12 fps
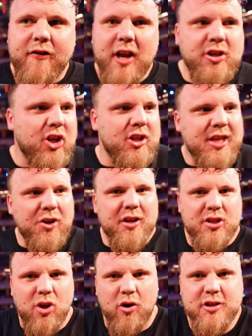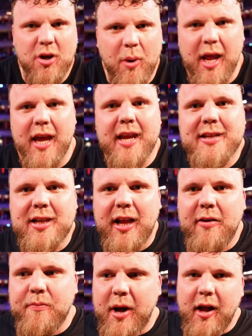As you can see on the stones, a 180
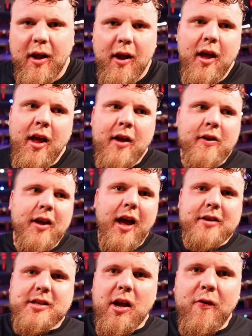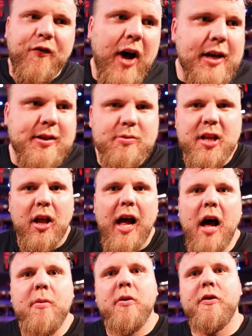slip, but it's still fast. I'm still
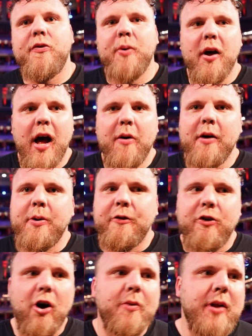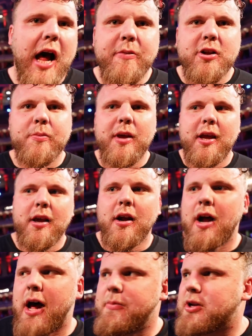happy with how I performed, happy to be here,
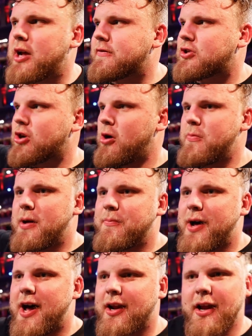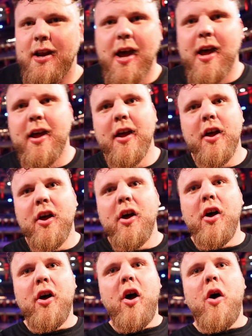happy to have Strongman back,
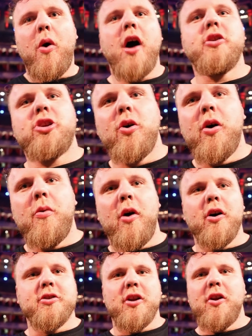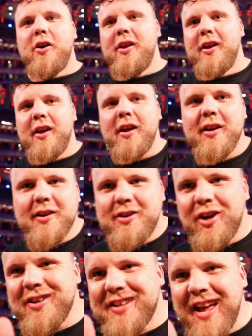and what a show it was, you know.
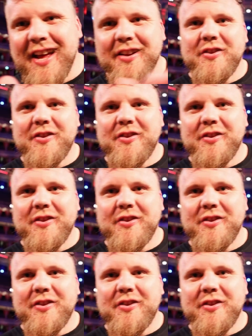Cheers, guys.